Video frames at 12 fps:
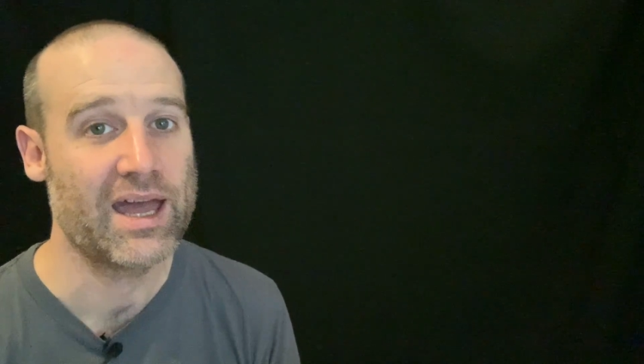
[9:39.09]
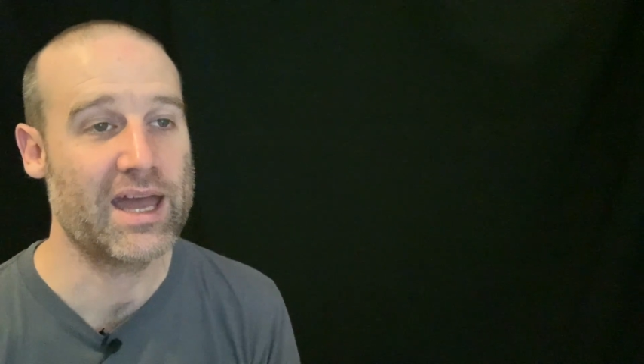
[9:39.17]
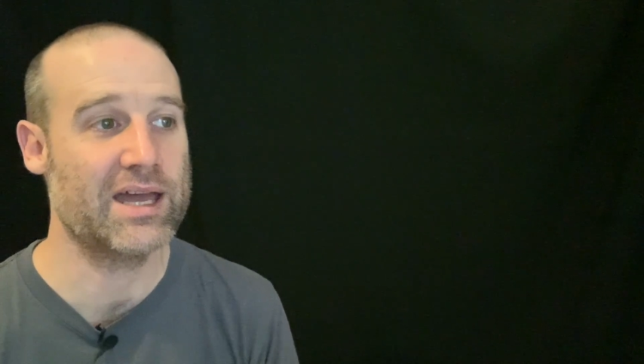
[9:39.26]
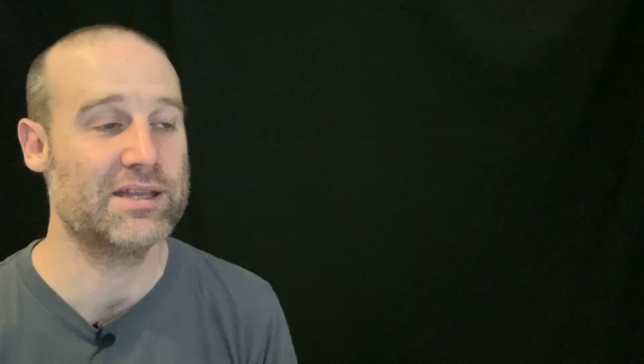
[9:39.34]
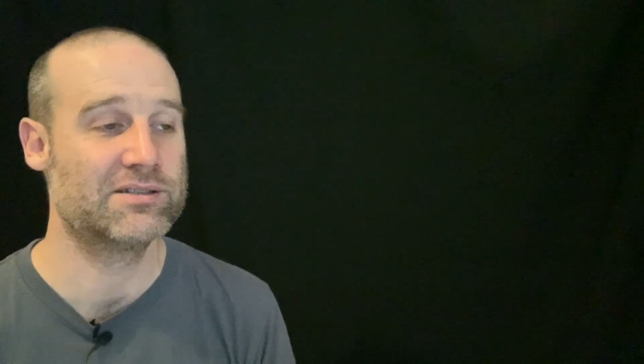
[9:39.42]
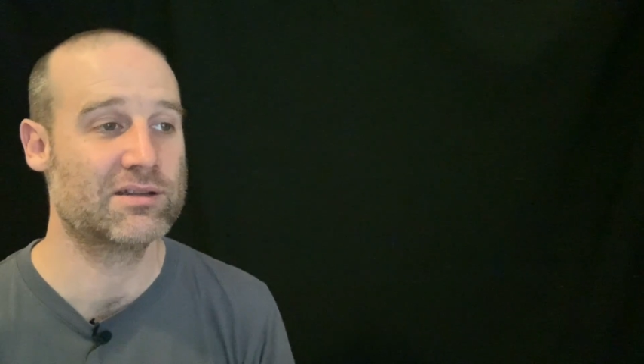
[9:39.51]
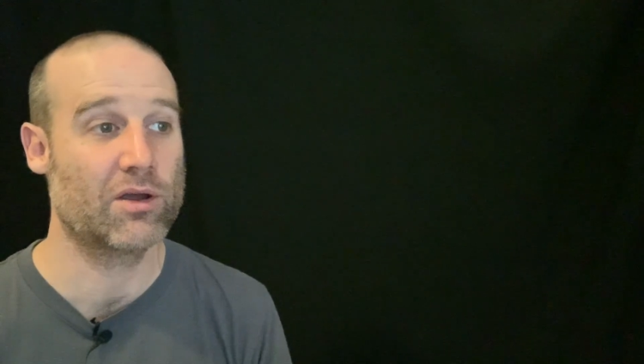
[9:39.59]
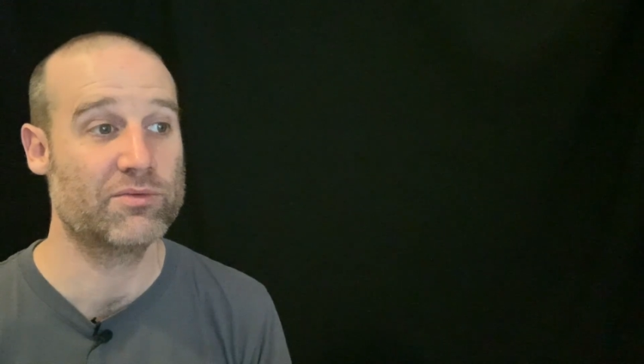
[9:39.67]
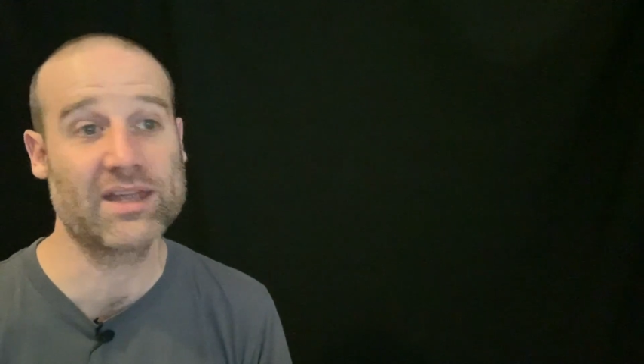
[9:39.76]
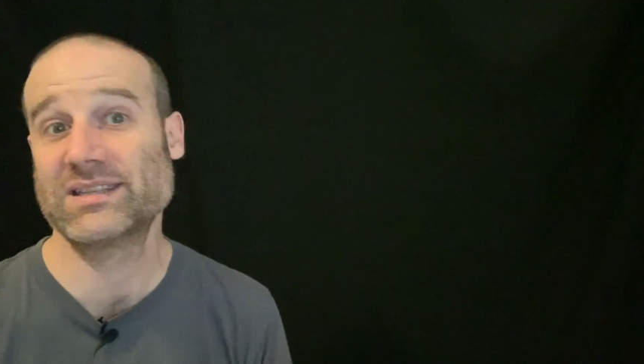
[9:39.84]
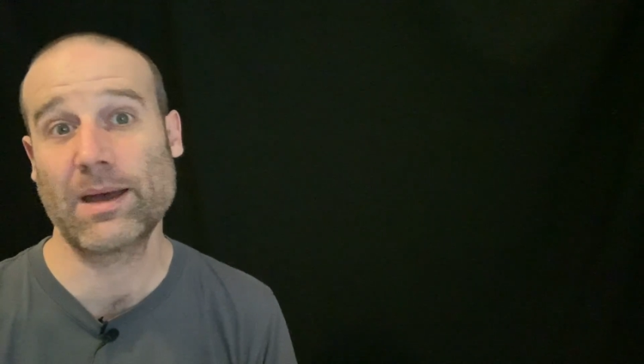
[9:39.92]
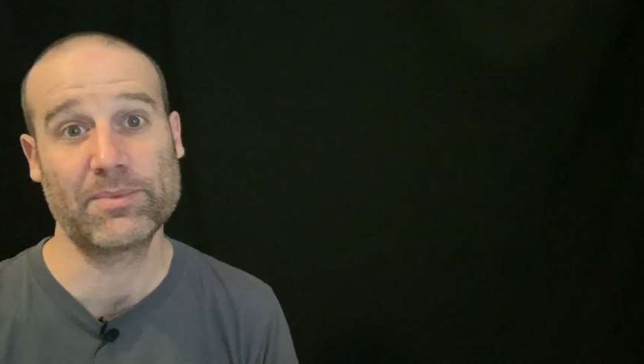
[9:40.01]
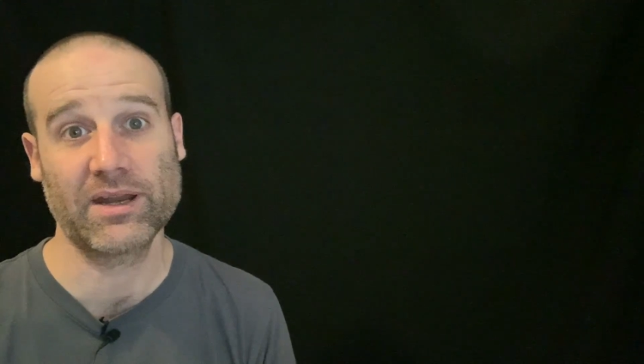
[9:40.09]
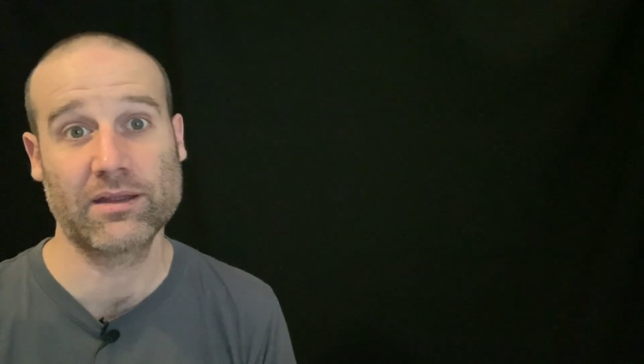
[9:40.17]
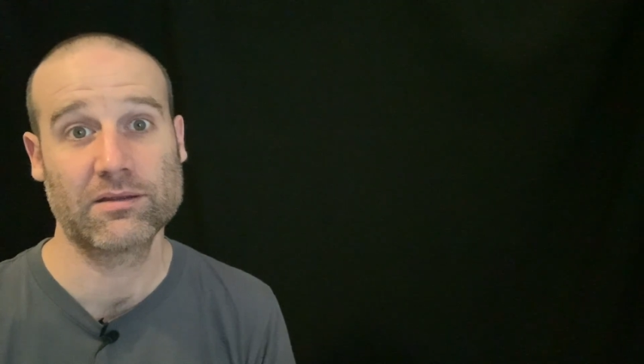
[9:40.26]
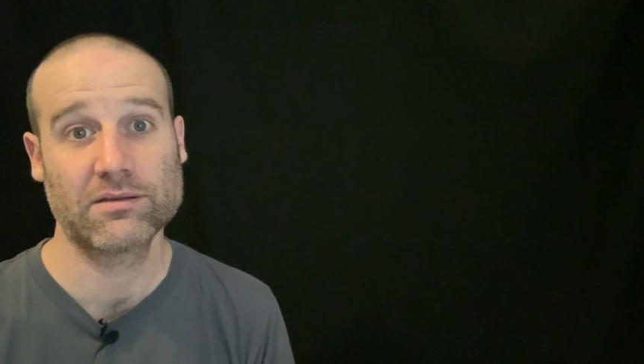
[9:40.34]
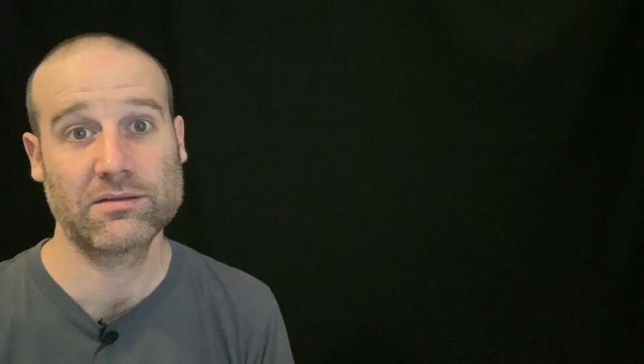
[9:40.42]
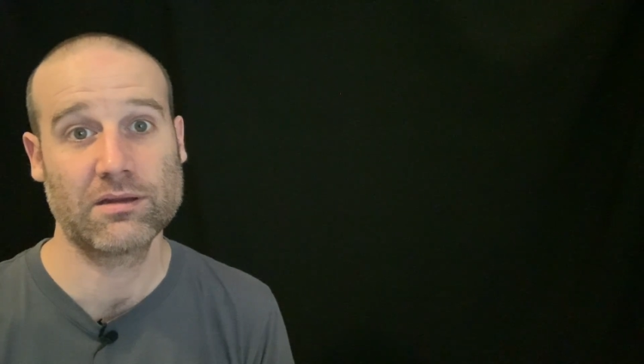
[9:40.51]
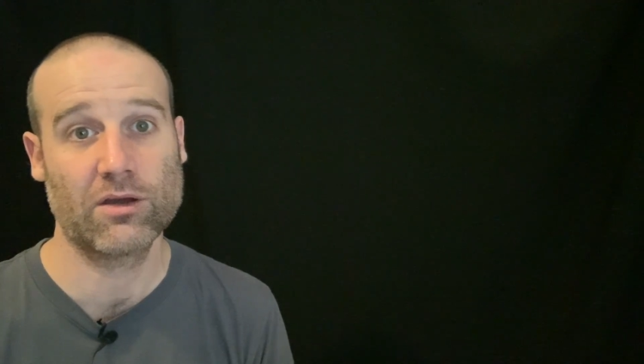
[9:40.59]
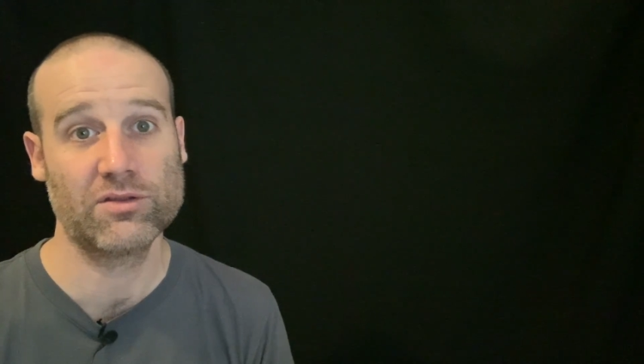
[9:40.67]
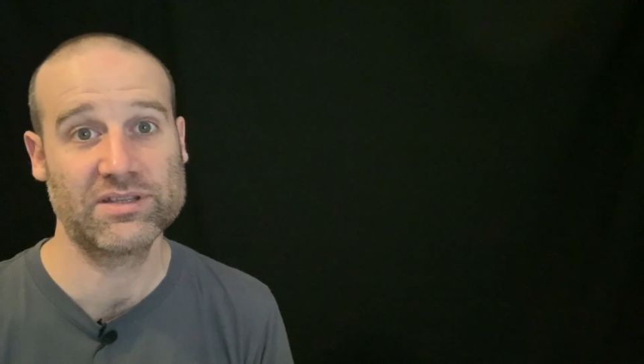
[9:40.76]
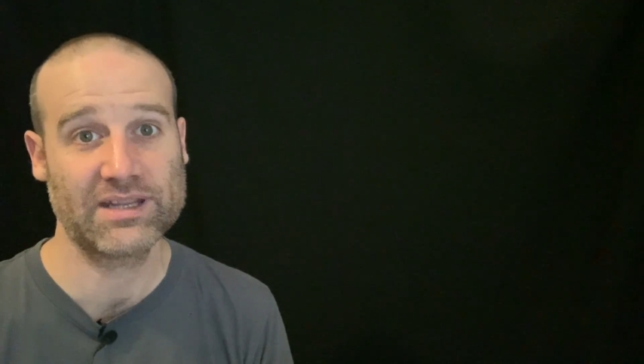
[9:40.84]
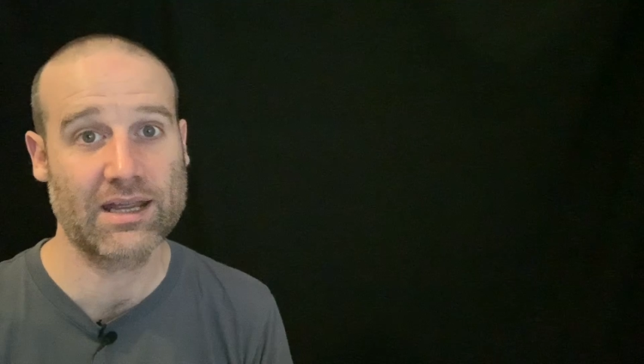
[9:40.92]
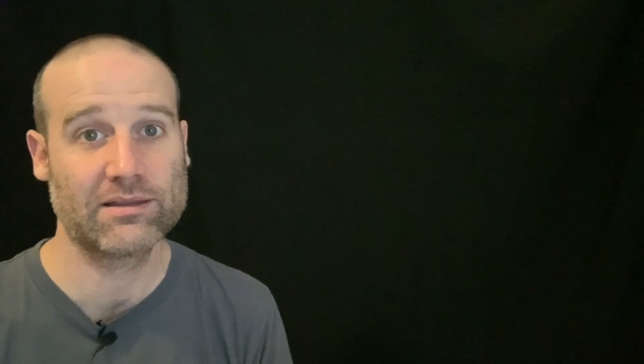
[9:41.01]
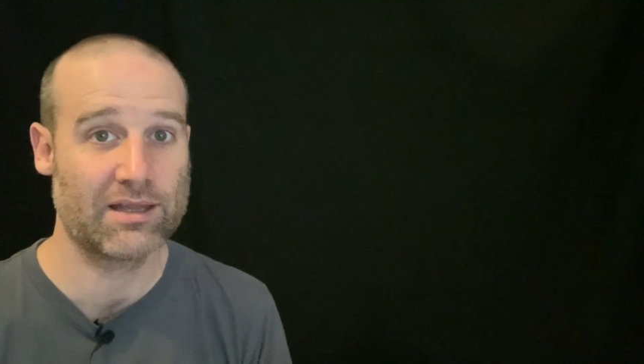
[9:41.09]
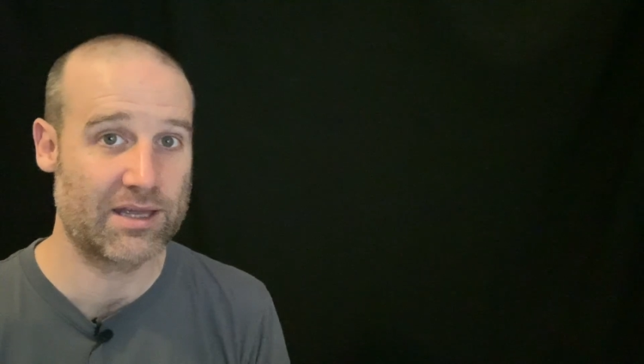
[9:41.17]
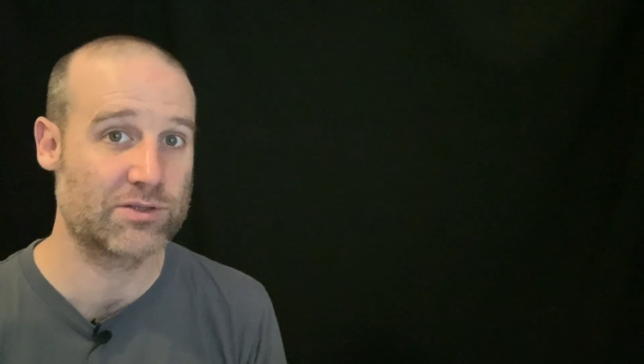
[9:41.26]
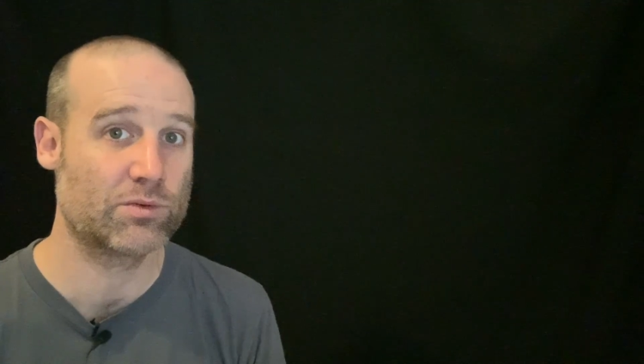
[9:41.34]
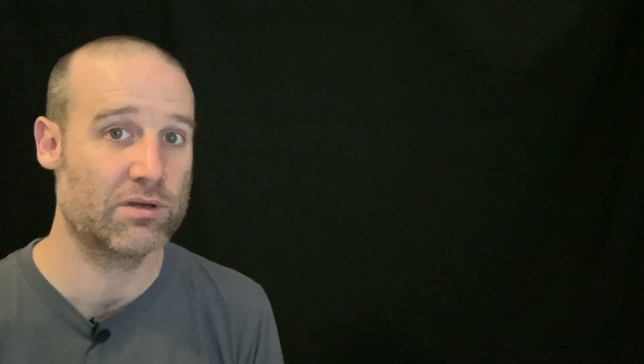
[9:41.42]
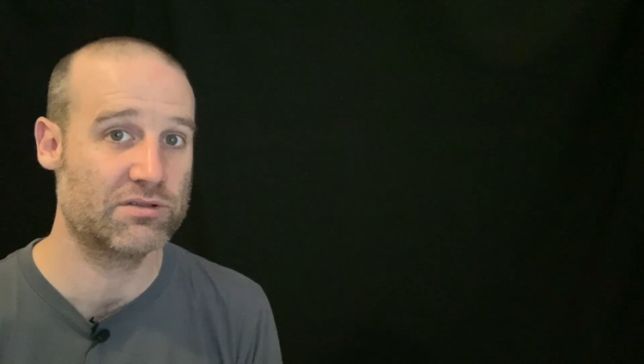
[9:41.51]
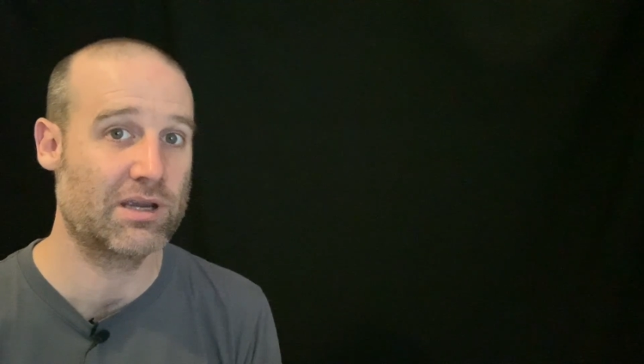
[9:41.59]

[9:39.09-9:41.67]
And so that's happening. So the second last one,